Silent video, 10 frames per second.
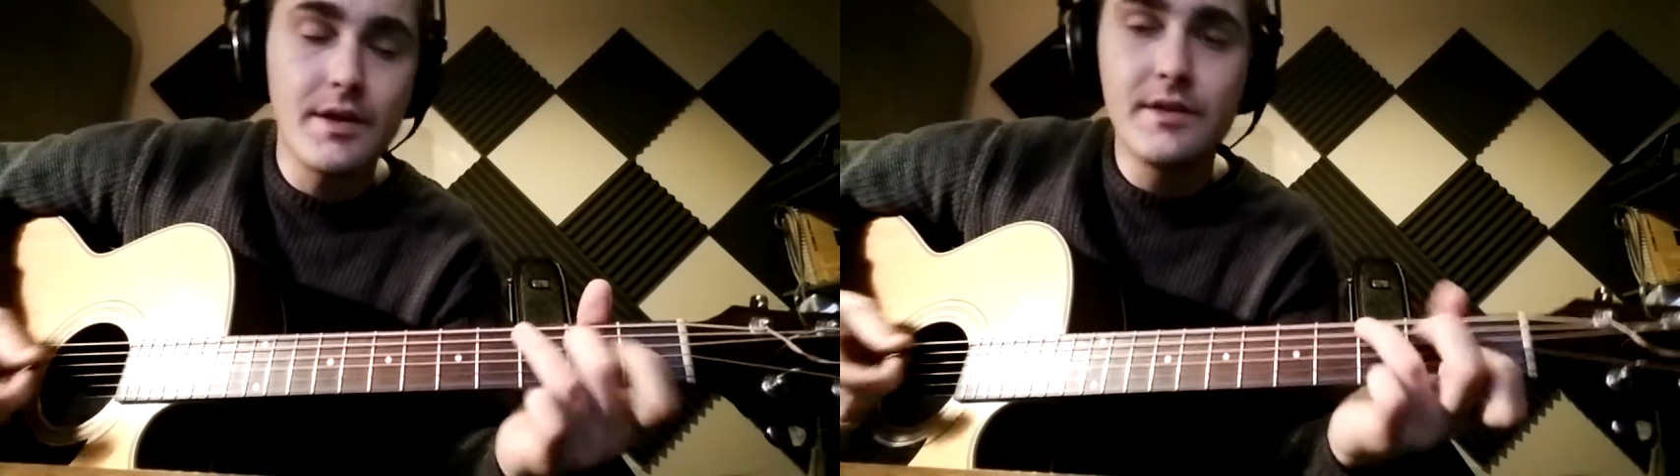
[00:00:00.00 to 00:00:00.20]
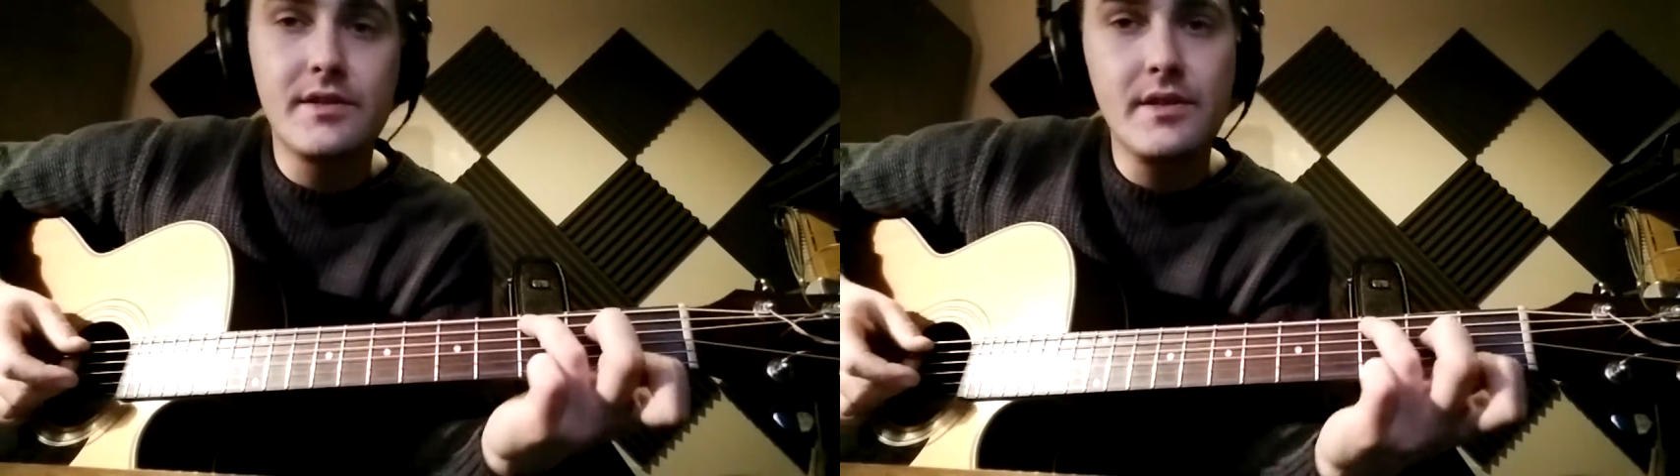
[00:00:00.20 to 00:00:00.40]

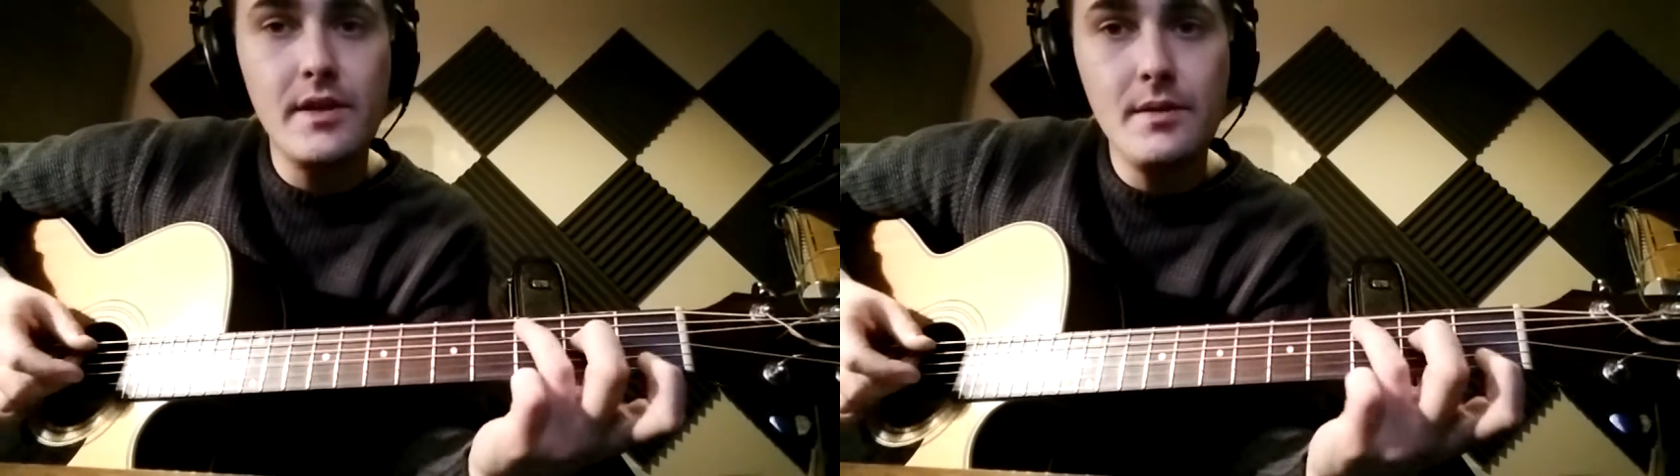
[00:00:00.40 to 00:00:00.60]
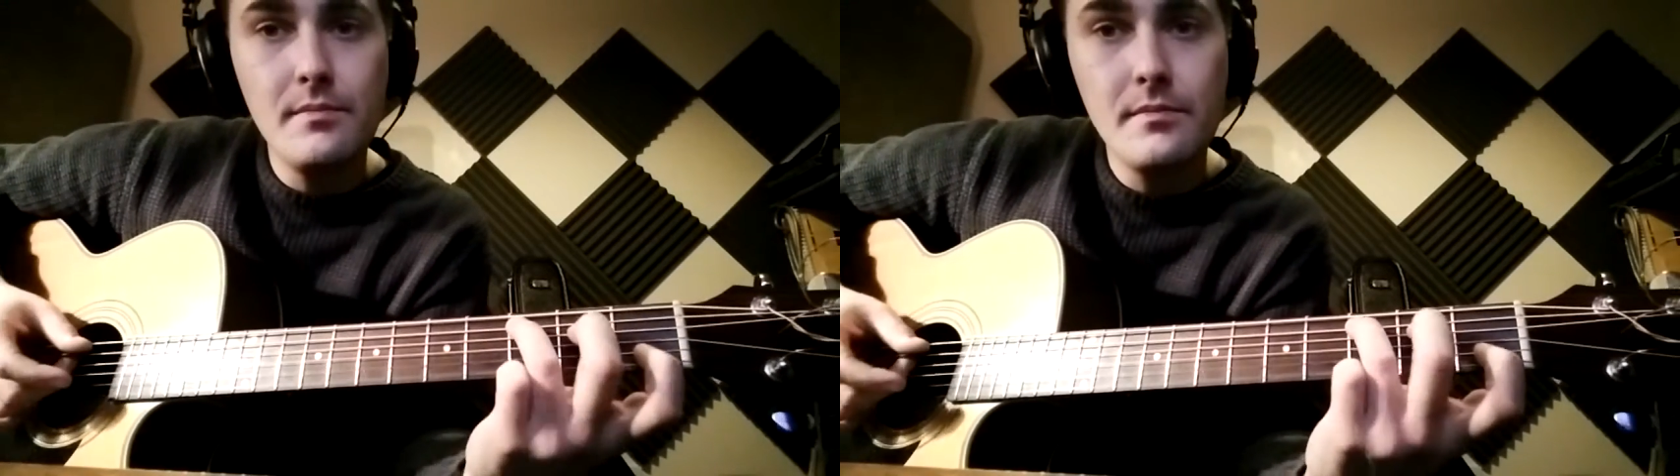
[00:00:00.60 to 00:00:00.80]
Then
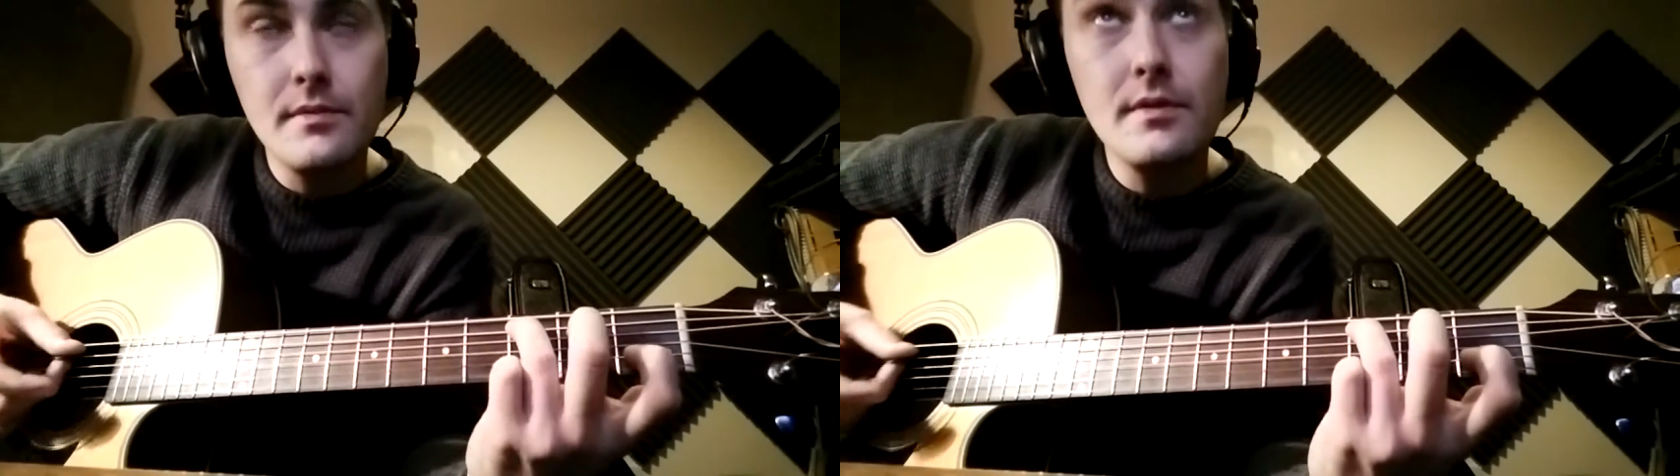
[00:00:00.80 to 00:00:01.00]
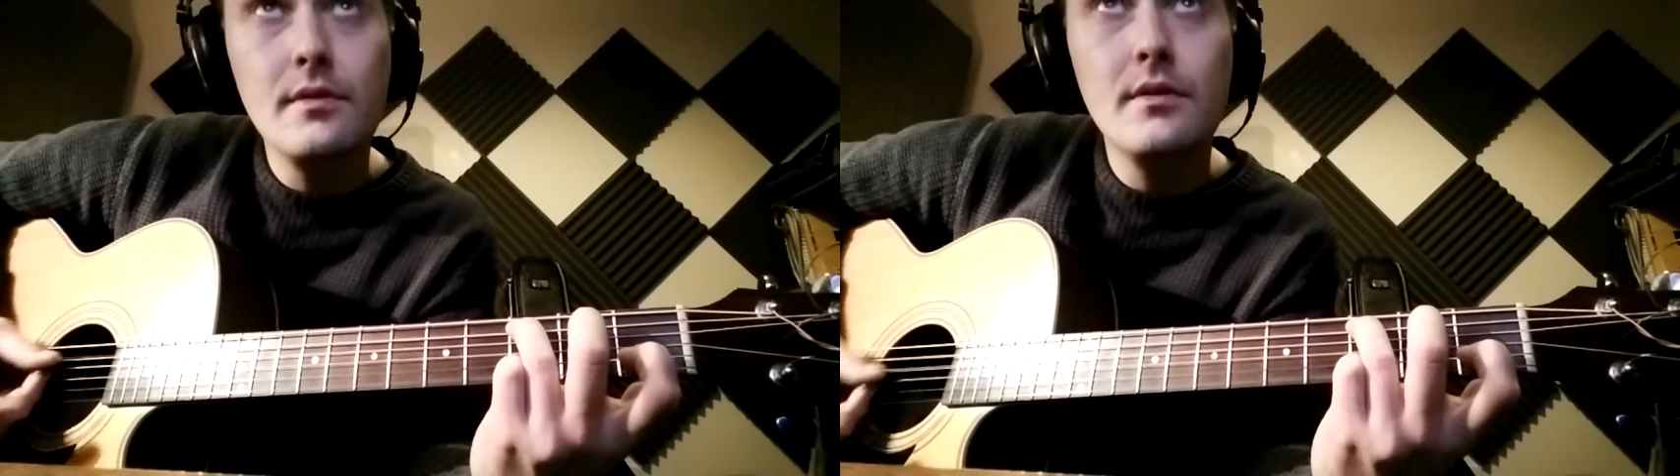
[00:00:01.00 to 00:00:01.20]
C.
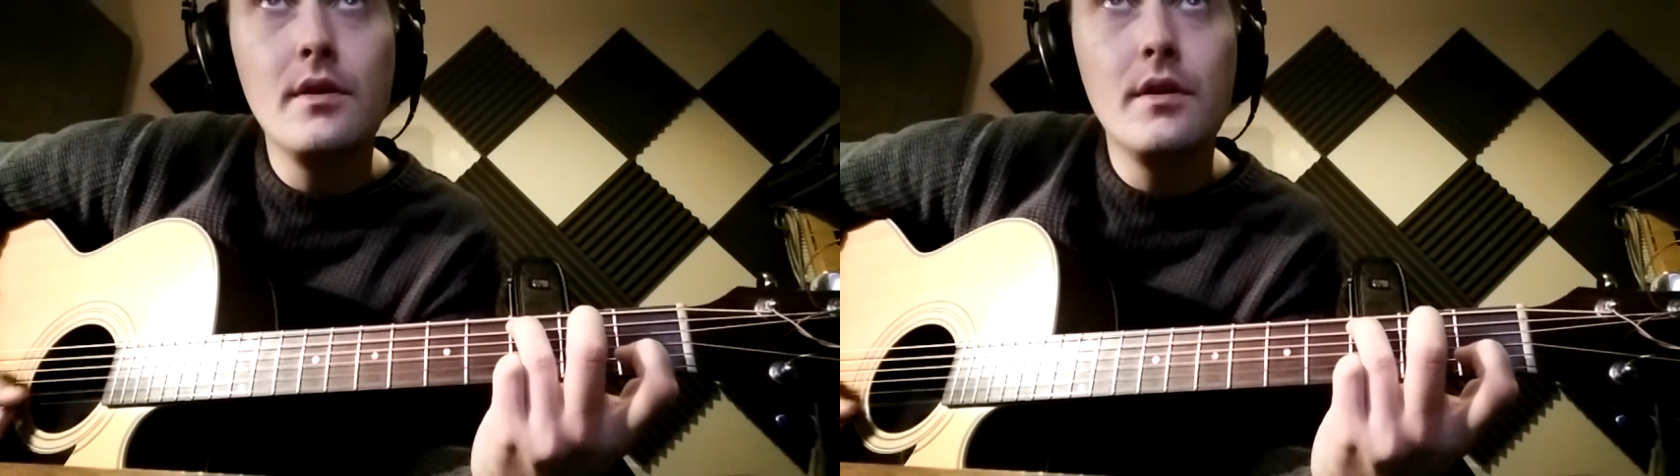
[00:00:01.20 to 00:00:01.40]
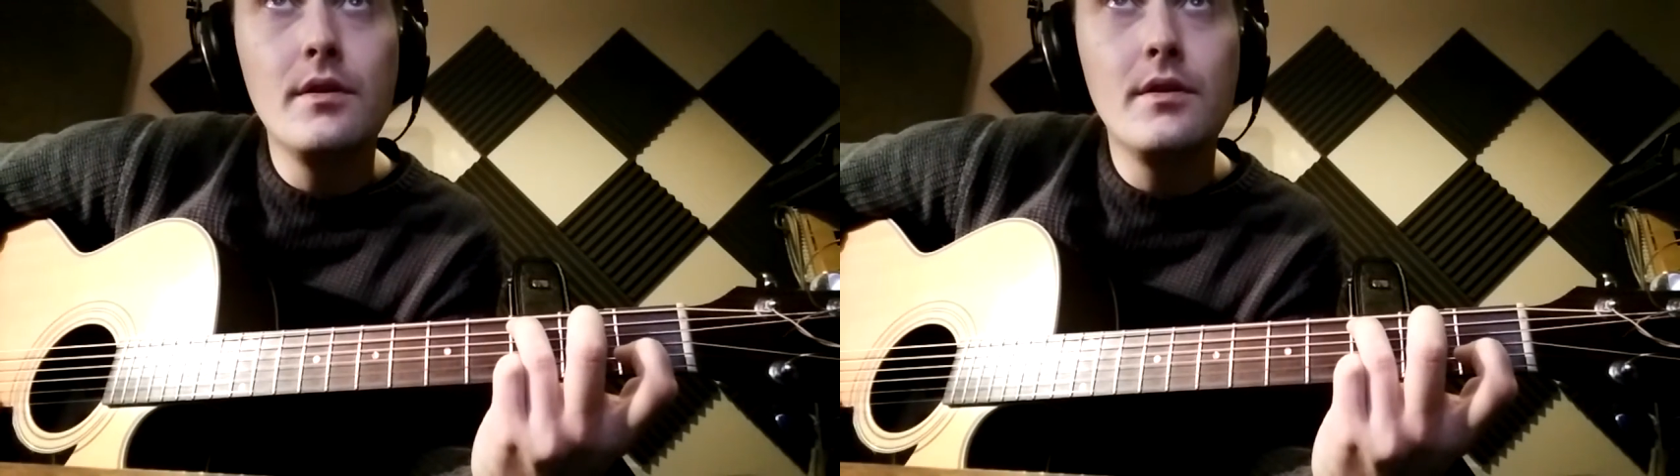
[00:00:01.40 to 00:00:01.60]

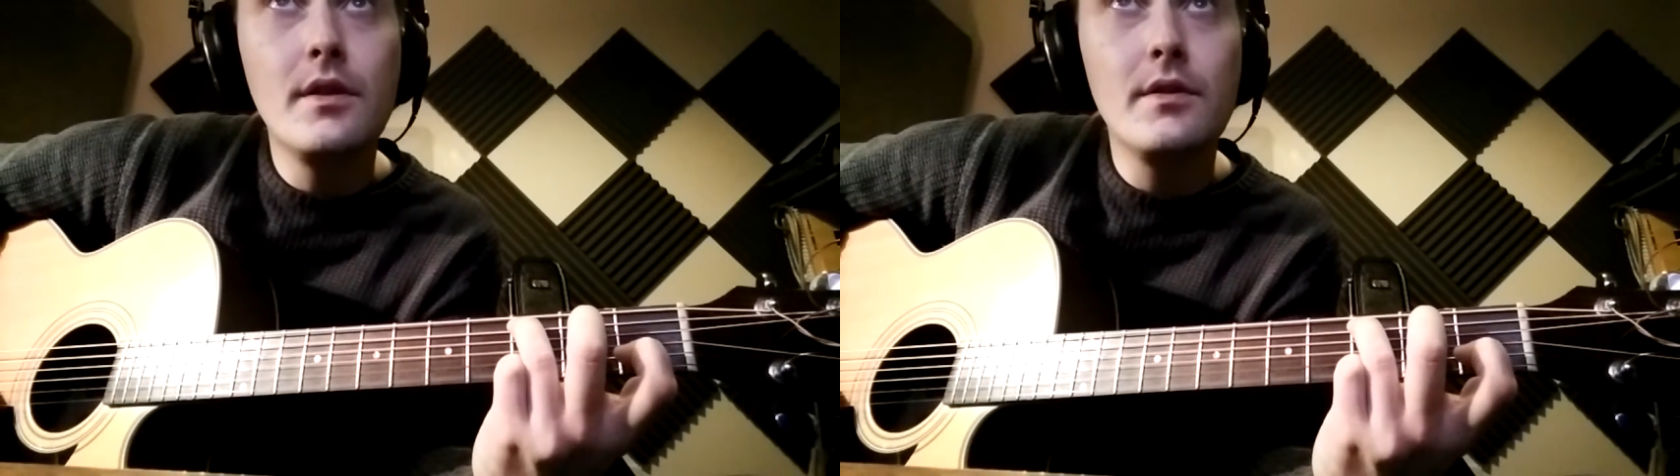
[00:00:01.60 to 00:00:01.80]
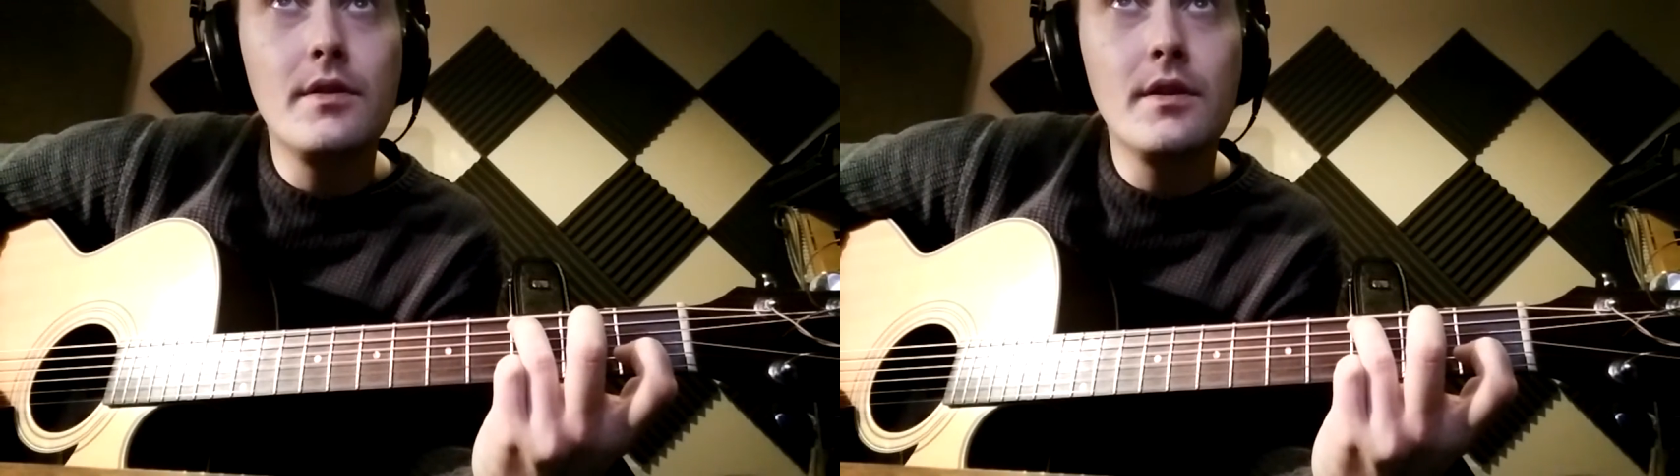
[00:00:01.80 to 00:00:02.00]

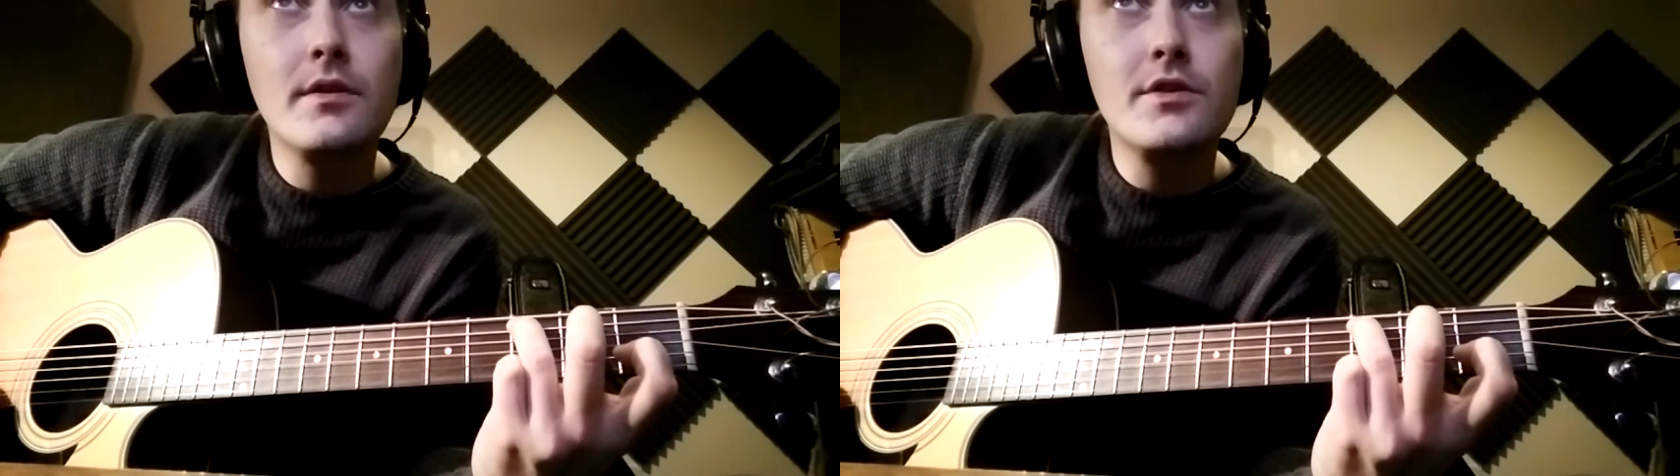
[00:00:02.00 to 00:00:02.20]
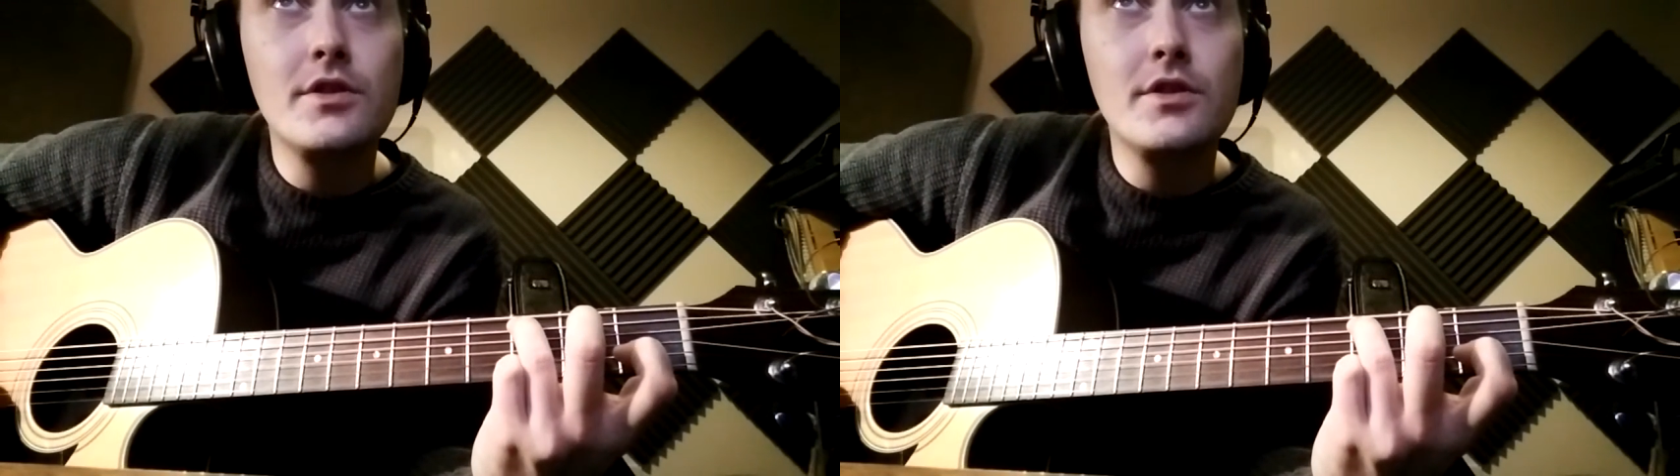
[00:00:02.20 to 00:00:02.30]
There's